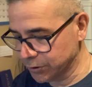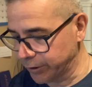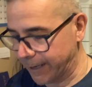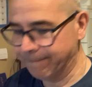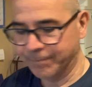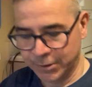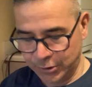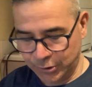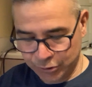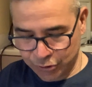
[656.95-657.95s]
Okay,
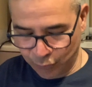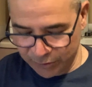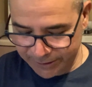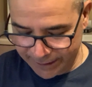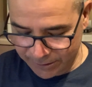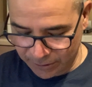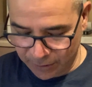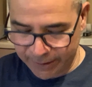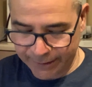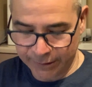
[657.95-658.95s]
so what's next? All
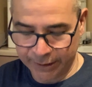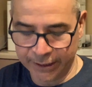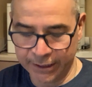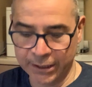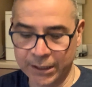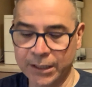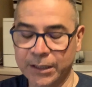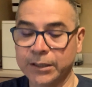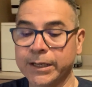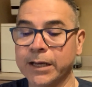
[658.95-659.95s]
right,
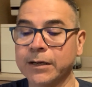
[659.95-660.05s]
and got